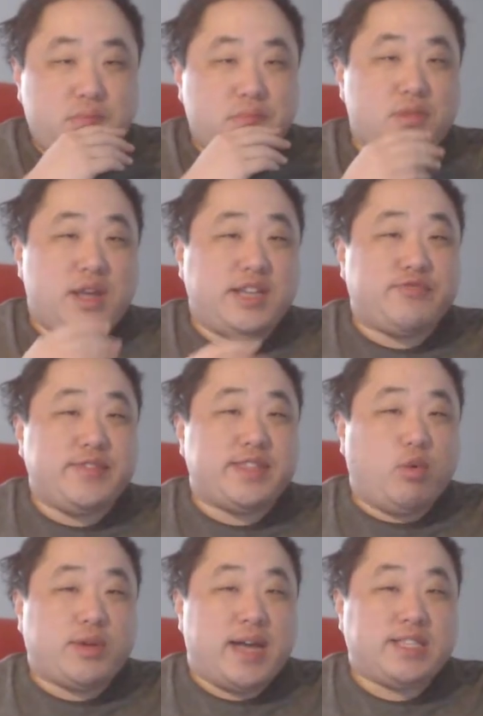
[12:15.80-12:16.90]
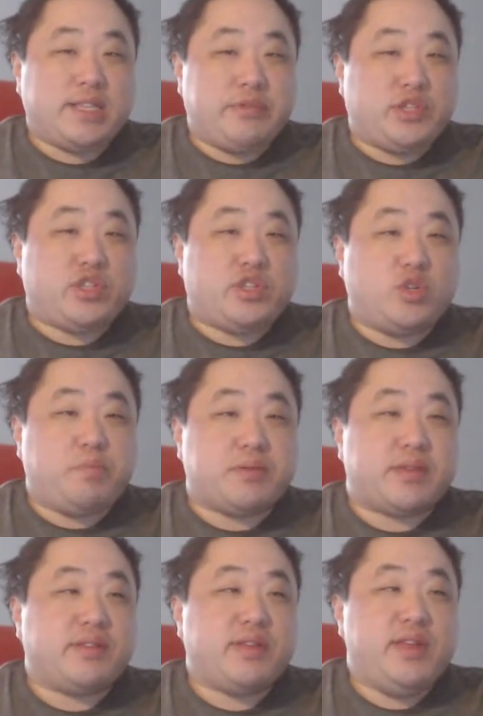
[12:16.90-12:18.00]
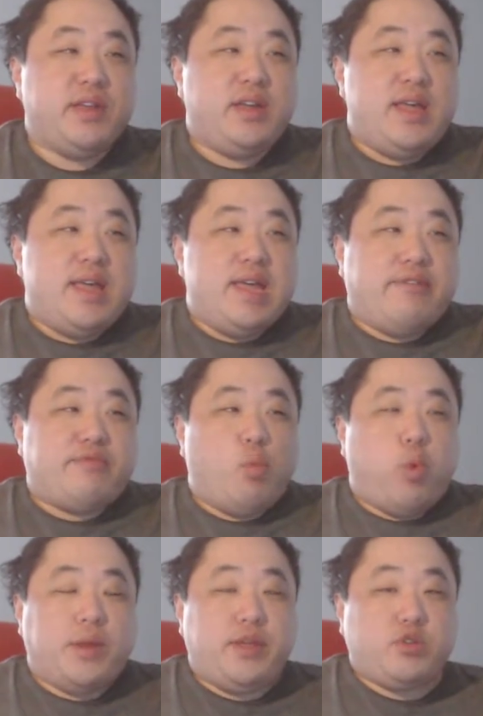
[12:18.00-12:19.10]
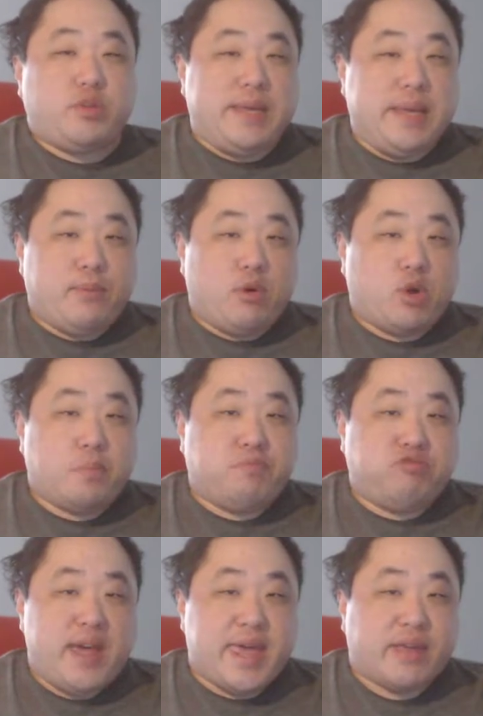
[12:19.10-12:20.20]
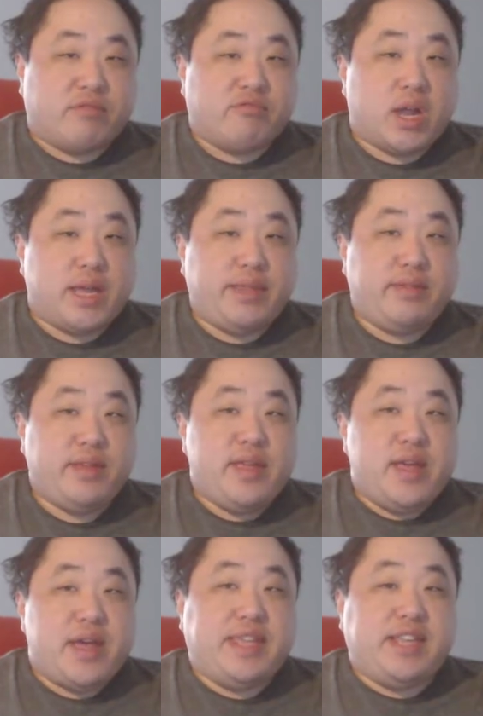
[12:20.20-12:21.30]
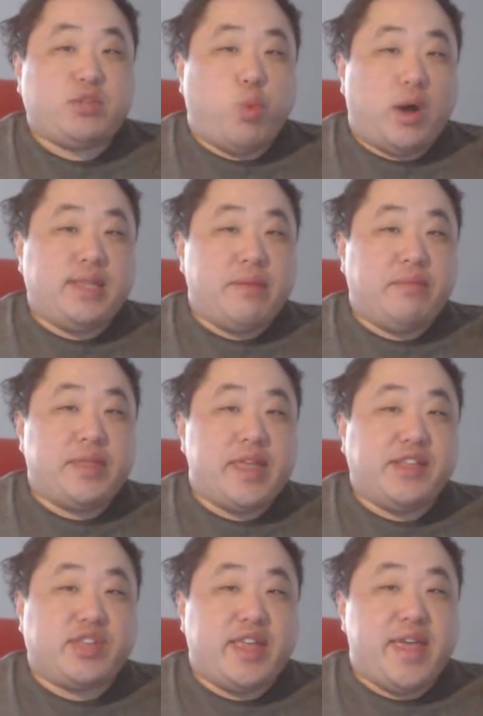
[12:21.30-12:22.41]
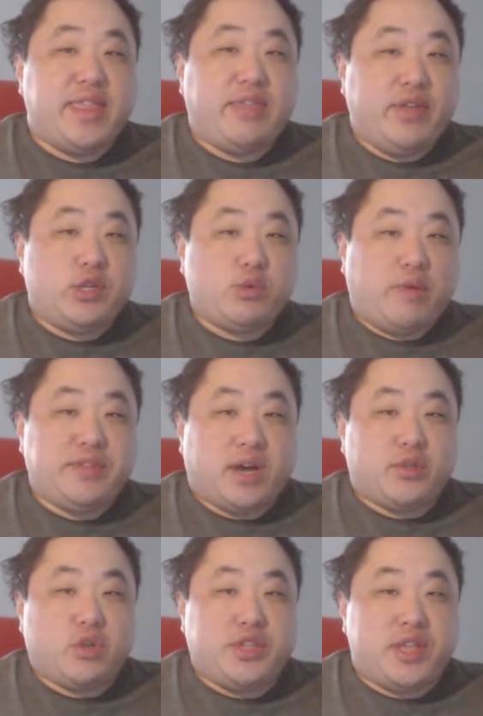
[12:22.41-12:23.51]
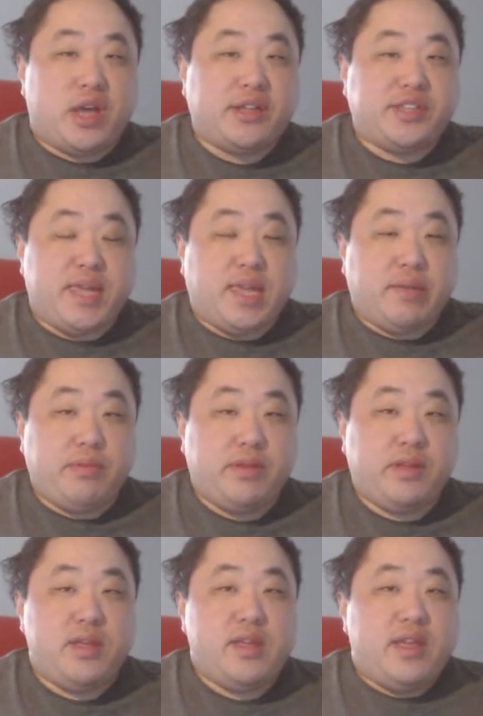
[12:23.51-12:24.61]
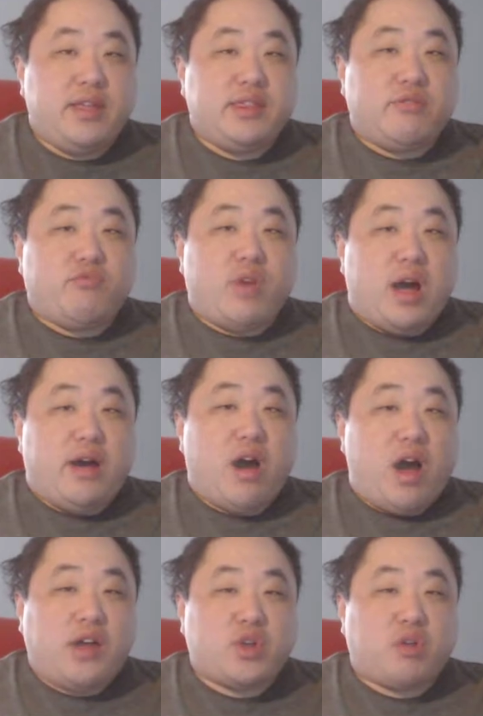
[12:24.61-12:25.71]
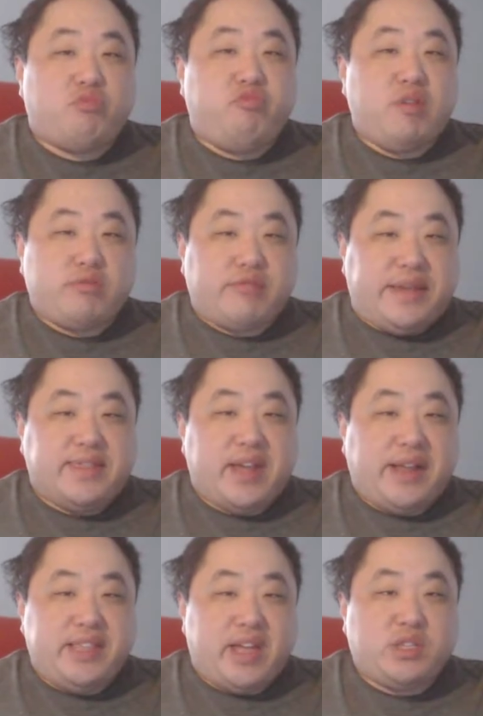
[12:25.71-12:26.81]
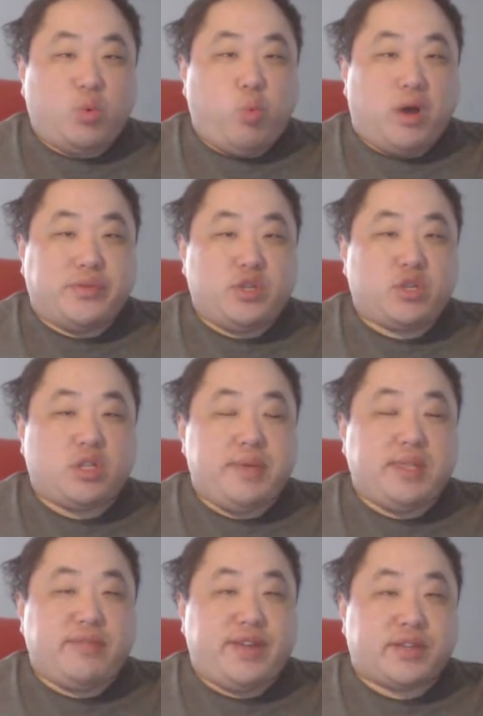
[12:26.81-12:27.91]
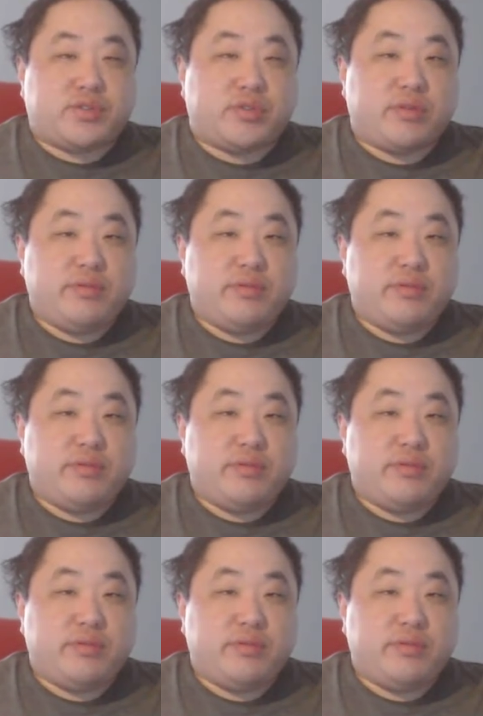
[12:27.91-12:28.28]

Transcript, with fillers: I just think the whole concept is stupid. If 100 people are playing, right, and each one of them is individual of the other, they're not on a team, the odds are literally 99 to 1 that you're gonna be the victor.